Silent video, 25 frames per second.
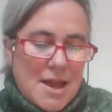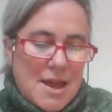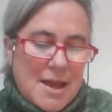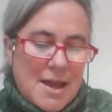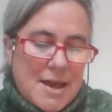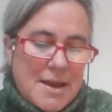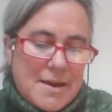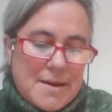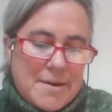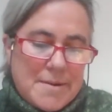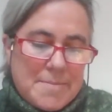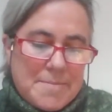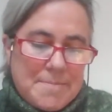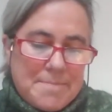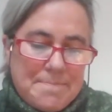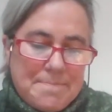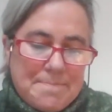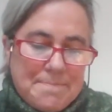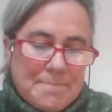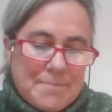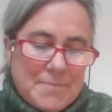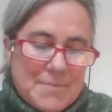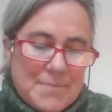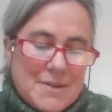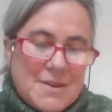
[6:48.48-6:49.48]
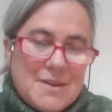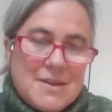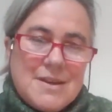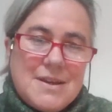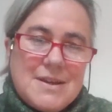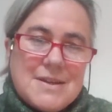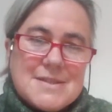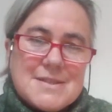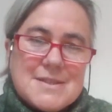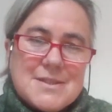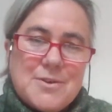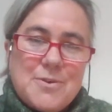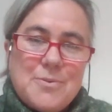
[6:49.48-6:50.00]

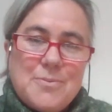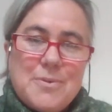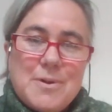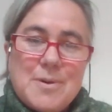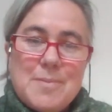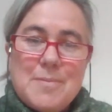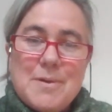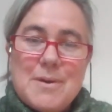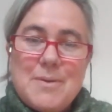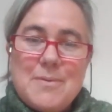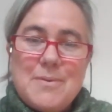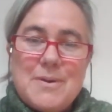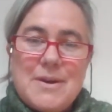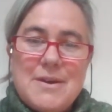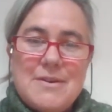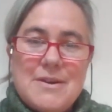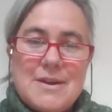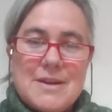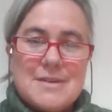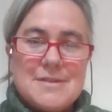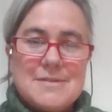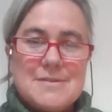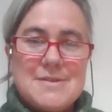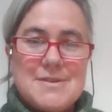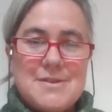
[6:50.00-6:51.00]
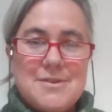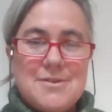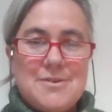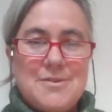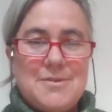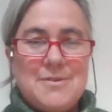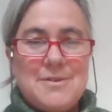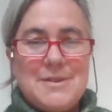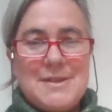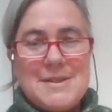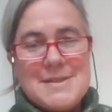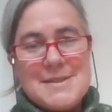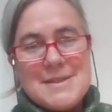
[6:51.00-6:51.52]
So what am I wearing? So
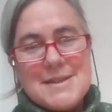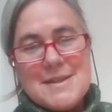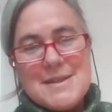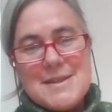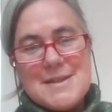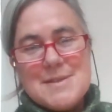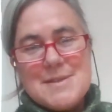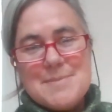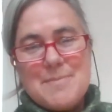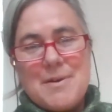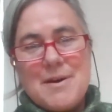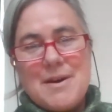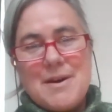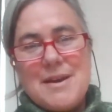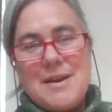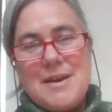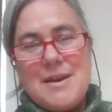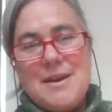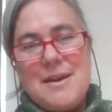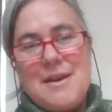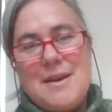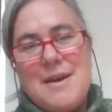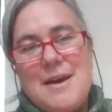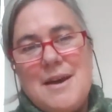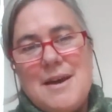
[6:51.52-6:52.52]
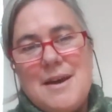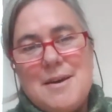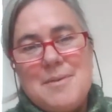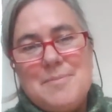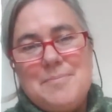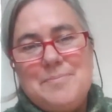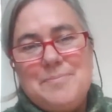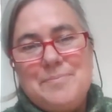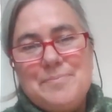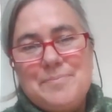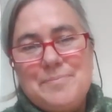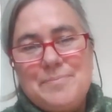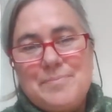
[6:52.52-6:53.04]
this is my
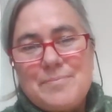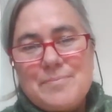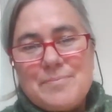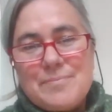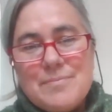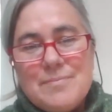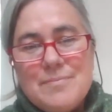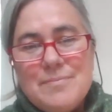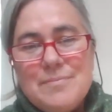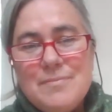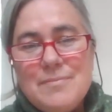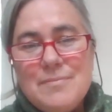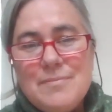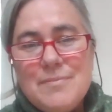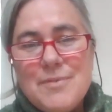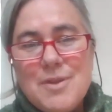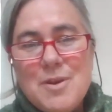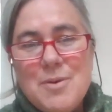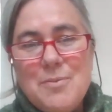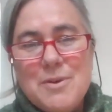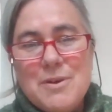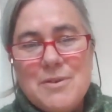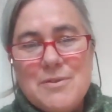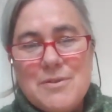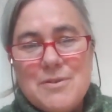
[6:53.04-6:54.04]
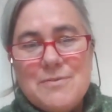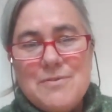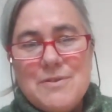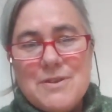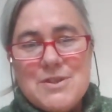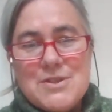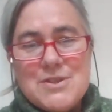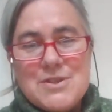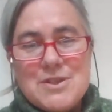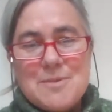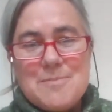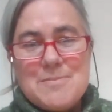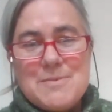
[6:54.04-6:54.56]
one of the
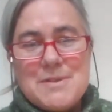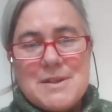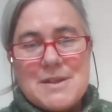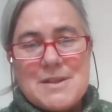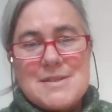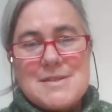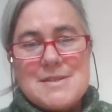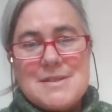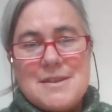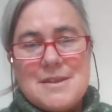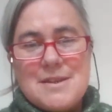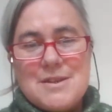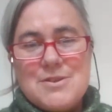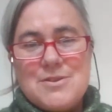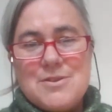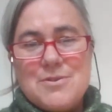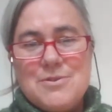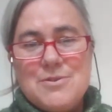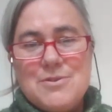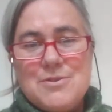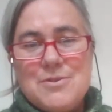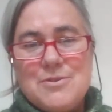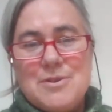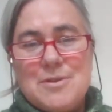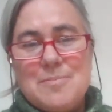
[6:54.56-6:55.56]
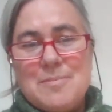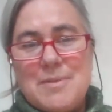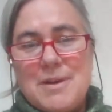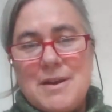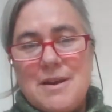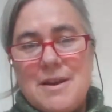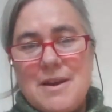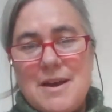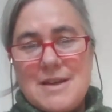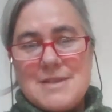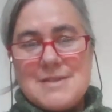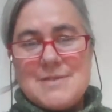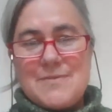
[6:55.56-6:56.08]
finished objects that I showed you in my
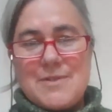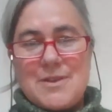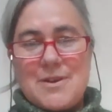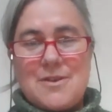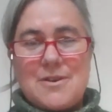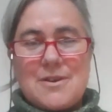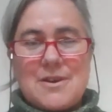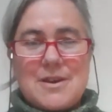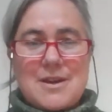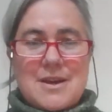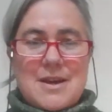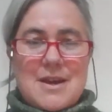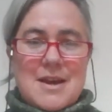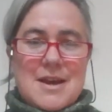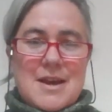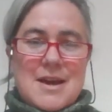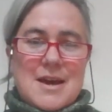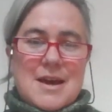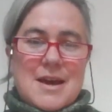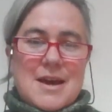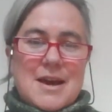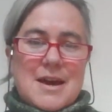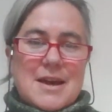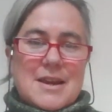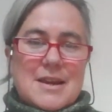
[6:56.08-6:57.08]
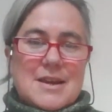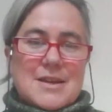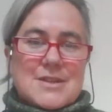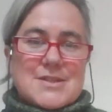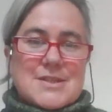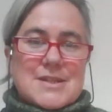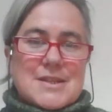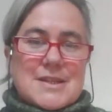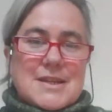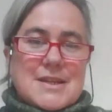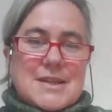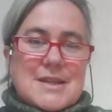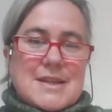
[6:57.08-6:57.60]
last vlog, and
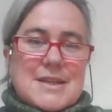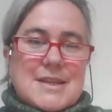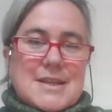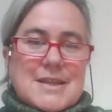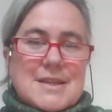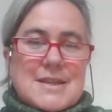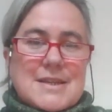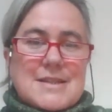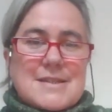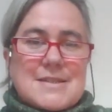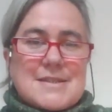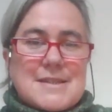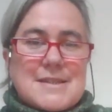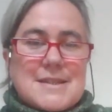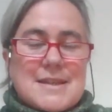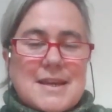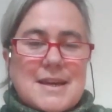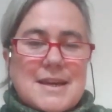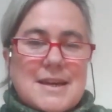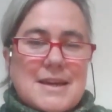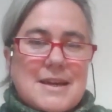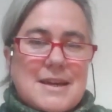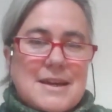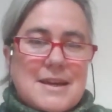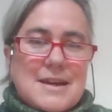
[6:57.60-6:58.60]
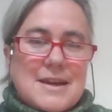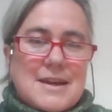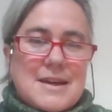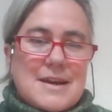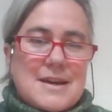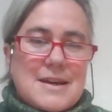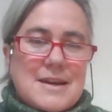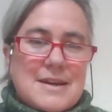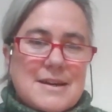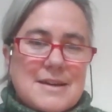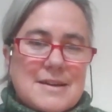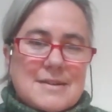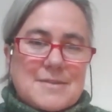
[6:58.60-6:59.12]
actually it is
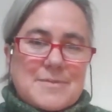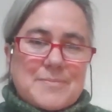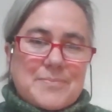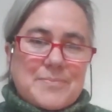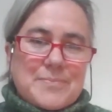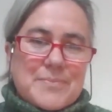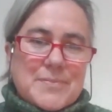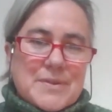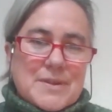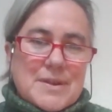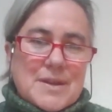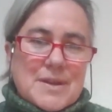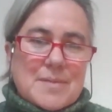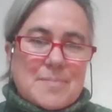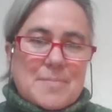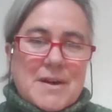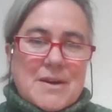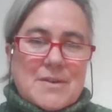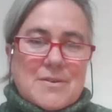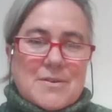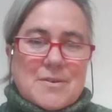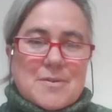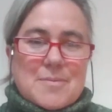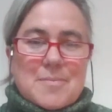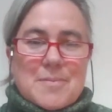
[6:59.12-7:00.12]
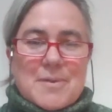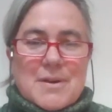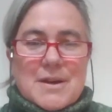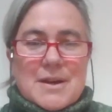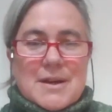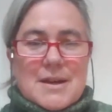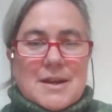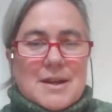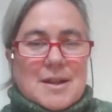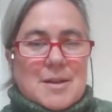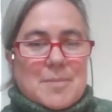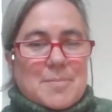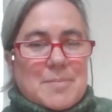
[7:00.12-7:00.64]
a pattern
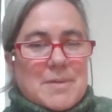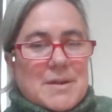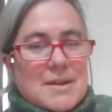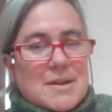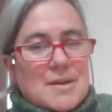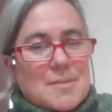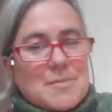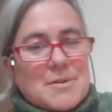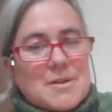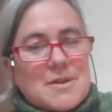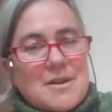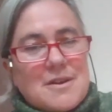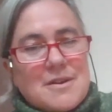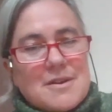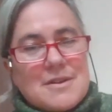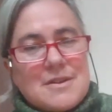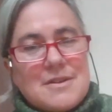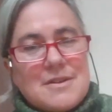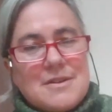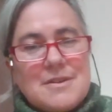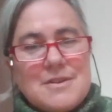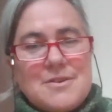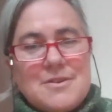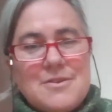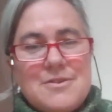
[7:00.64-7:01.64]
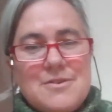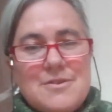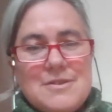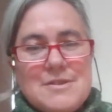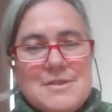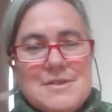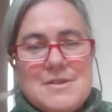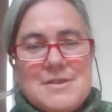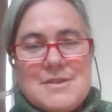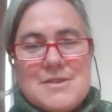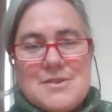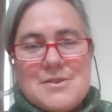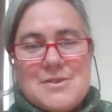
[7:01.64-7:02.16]
by Albina McLaughlin called
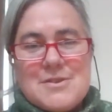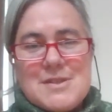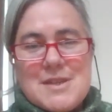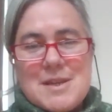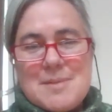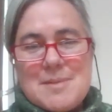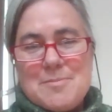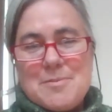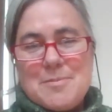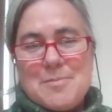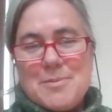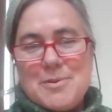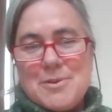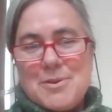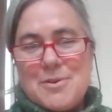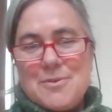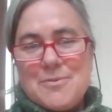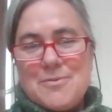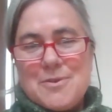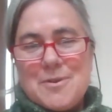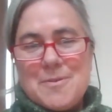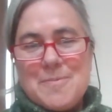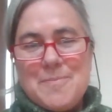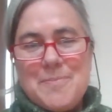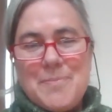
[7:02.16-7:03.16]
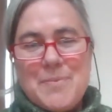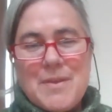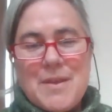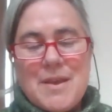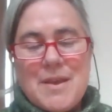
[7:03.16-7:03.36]
the Turntable Pullover.